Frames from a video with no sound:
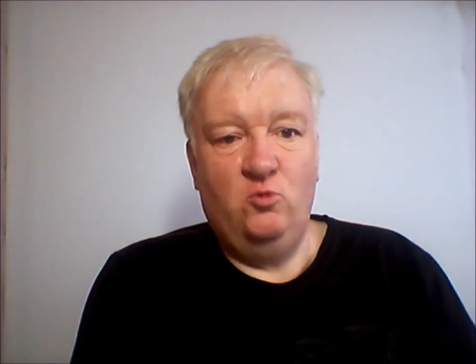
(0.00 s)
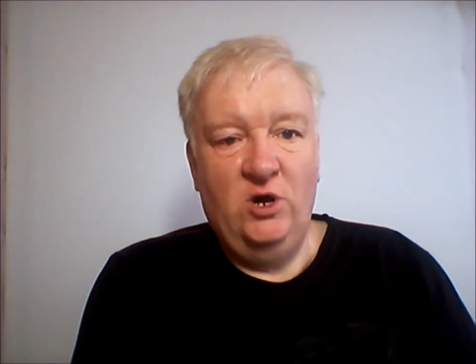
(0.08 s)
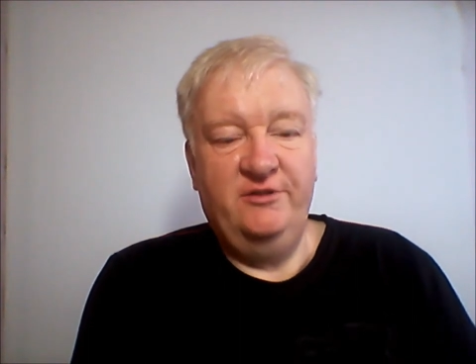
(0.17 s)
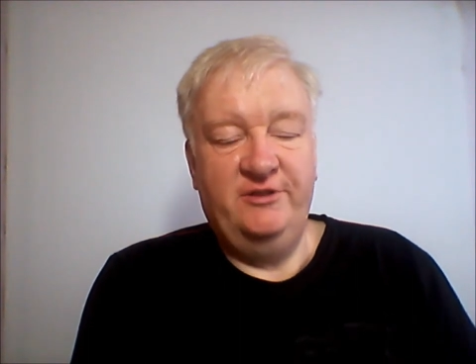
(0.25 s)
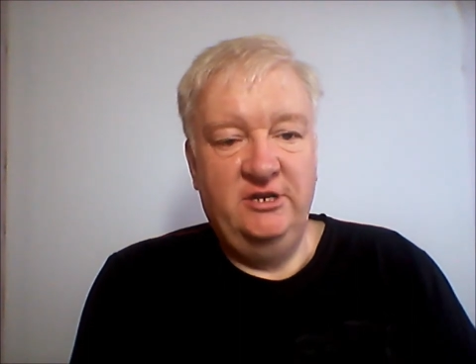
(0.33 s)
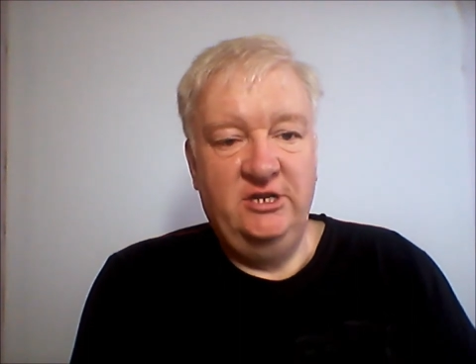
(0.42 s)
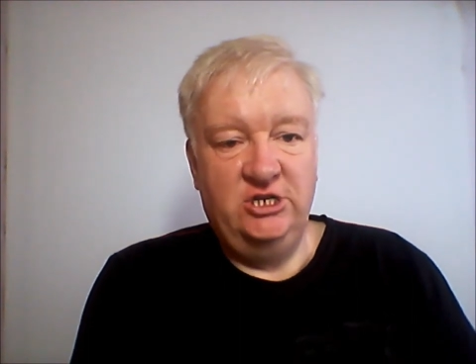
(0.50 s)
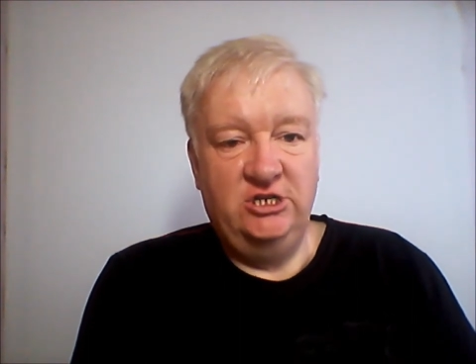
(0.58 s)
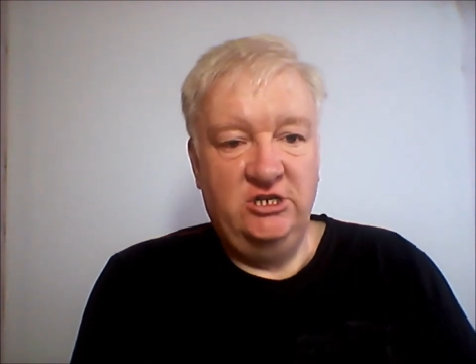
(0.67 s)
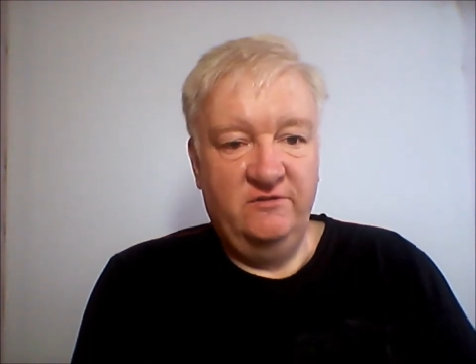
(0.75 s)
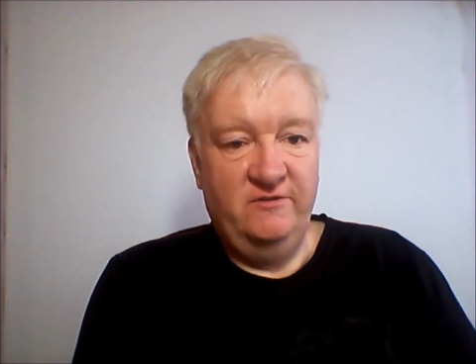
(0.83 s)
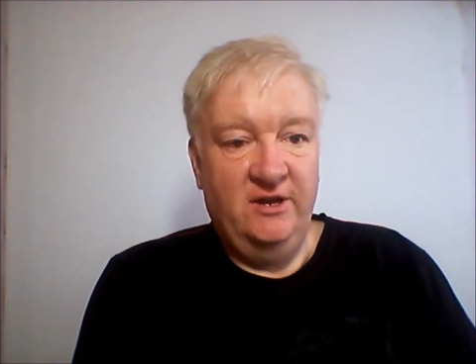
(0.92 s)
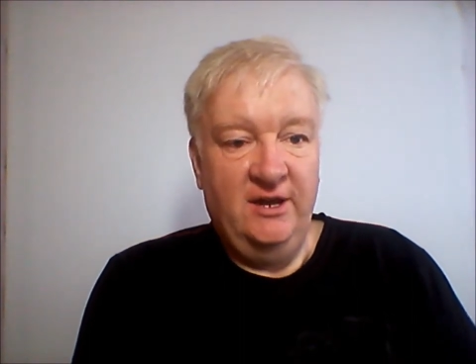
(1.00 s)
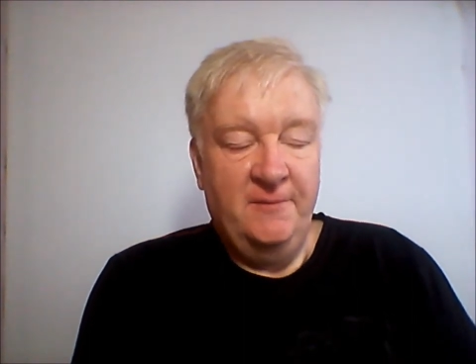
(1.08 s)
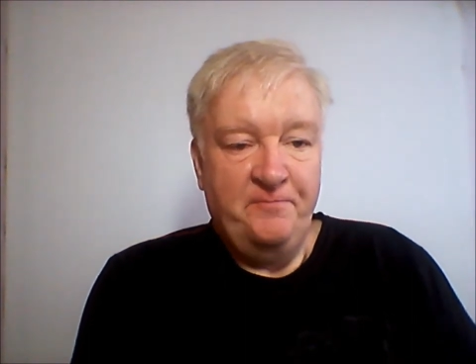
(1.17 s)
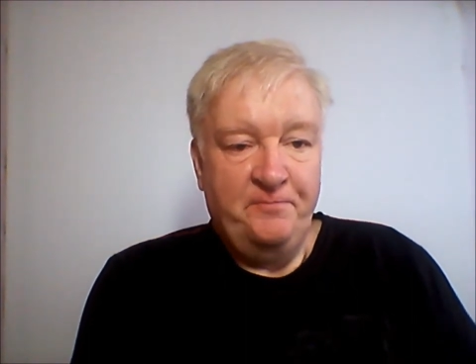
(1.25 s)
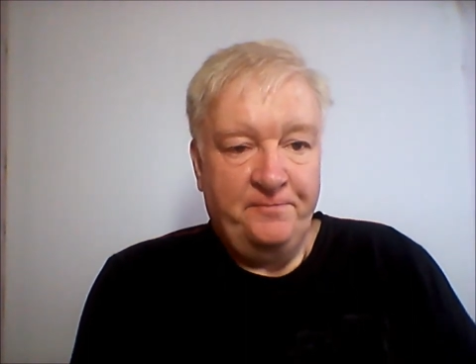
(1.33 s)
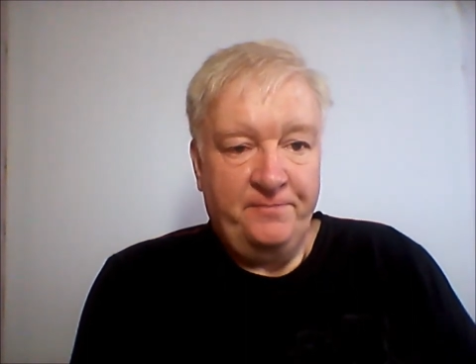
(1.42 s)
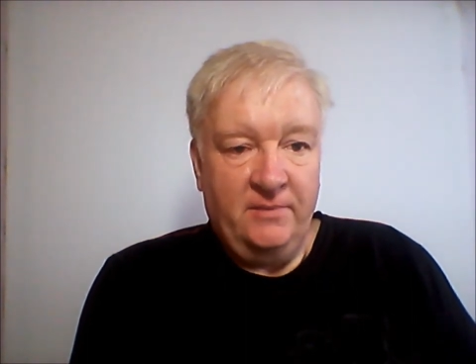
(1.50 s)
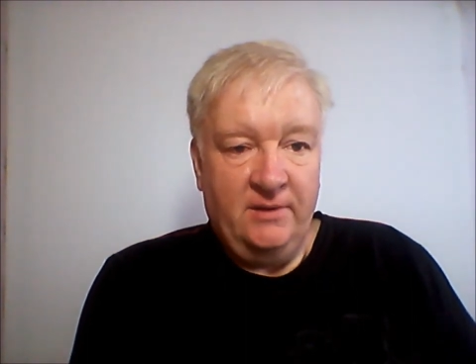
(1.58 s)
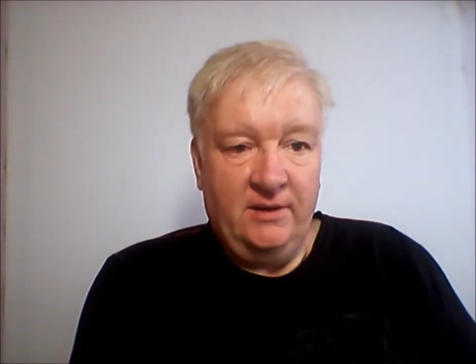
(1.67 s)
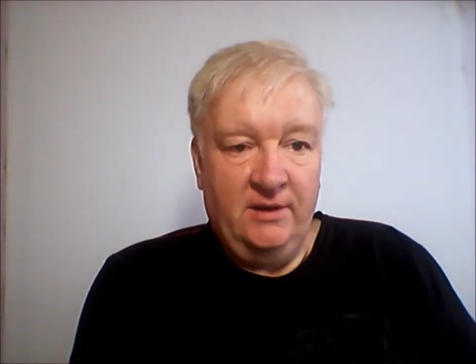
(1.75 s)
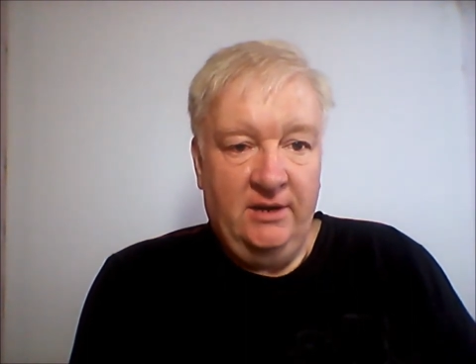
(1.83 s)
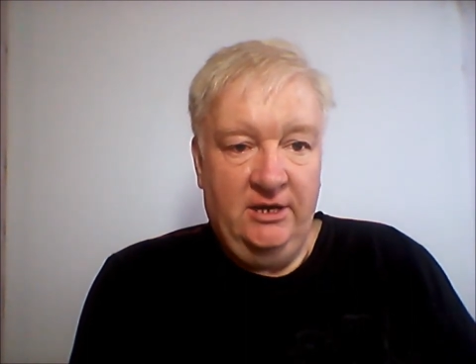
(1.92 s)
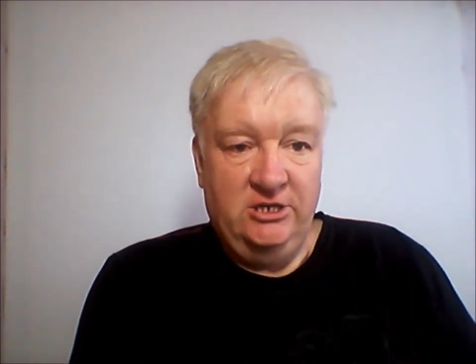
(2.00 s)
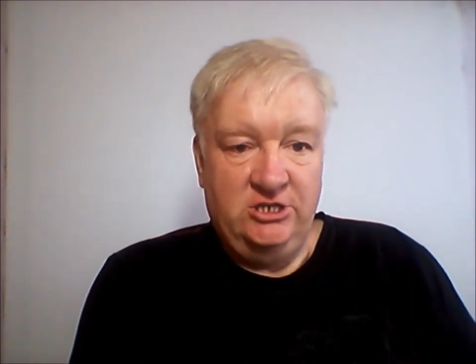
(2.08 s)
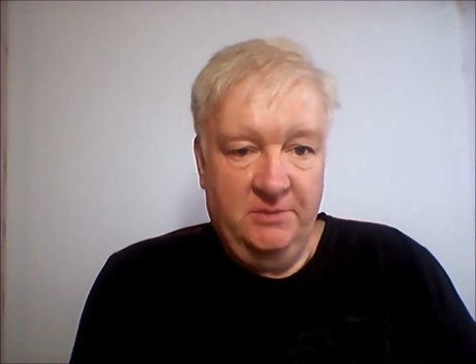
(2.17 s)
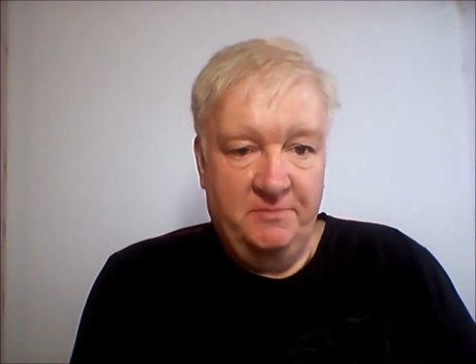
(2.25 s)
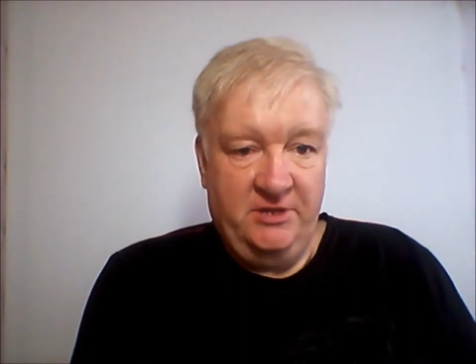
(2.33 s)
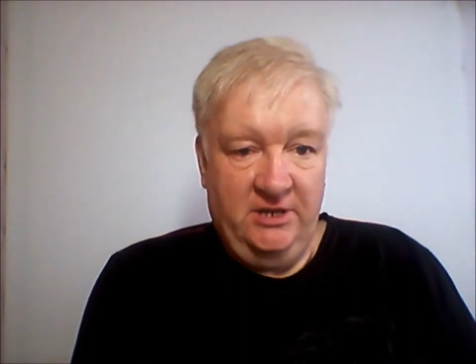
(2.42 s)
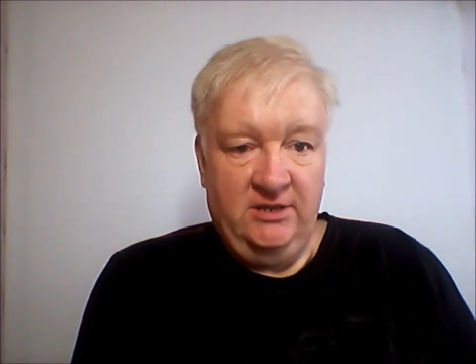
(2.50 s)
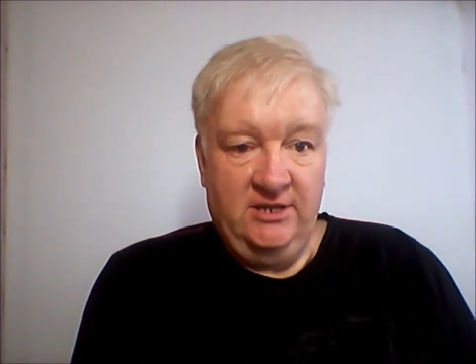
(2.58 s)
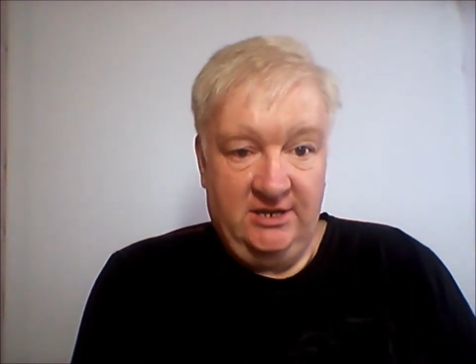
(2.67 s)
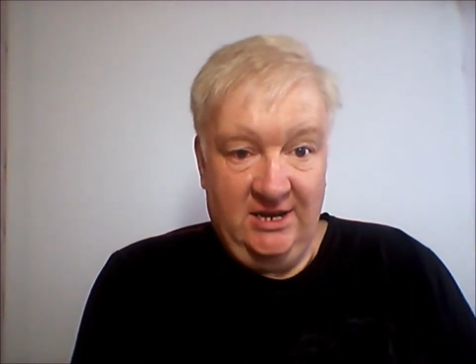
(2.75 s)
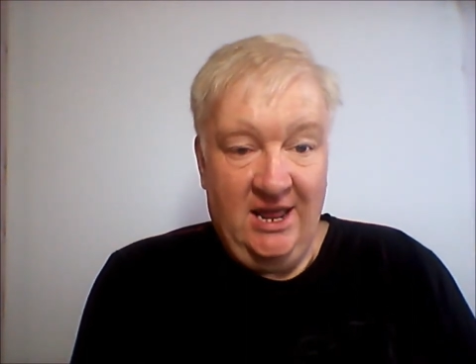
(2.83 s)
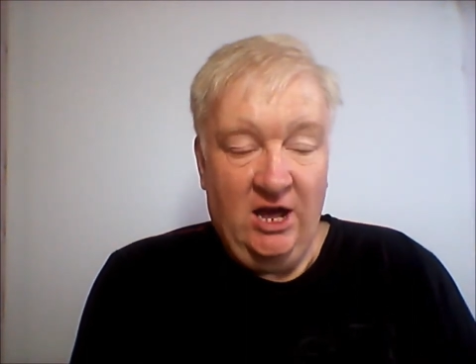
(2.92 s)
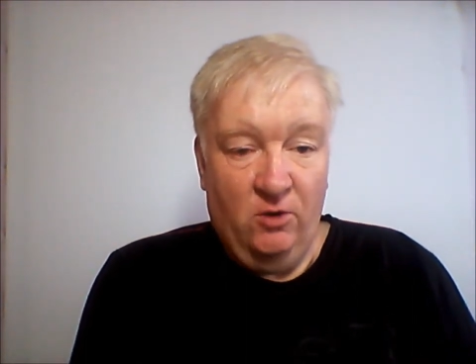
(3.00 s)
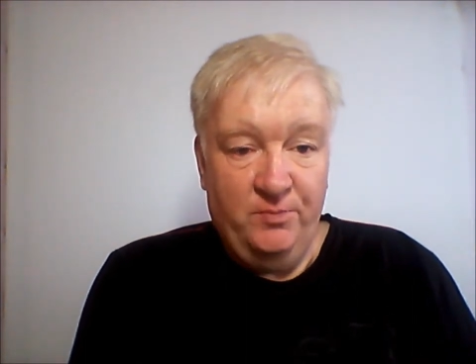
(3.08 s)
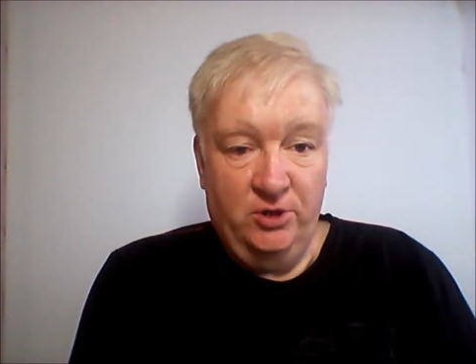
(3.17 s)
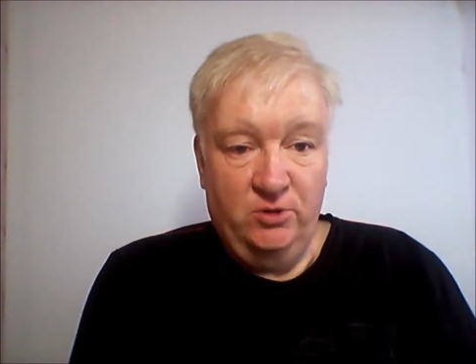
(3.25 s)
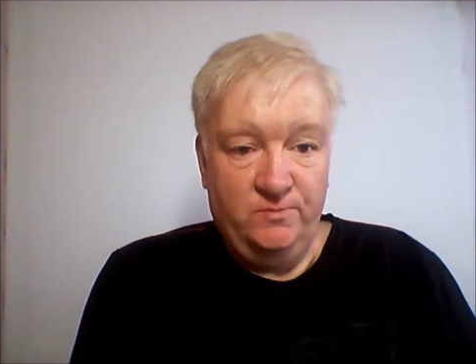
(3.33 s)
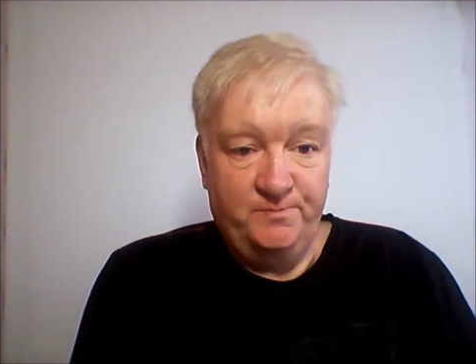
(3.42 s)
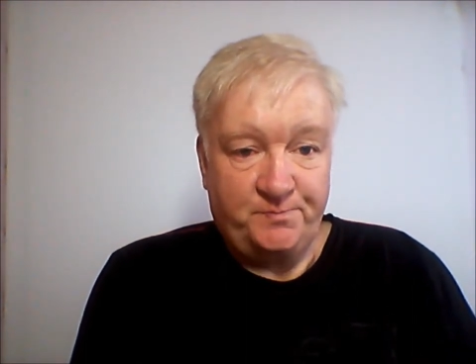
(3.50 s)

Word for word: Wealth Initiative is something that can help you.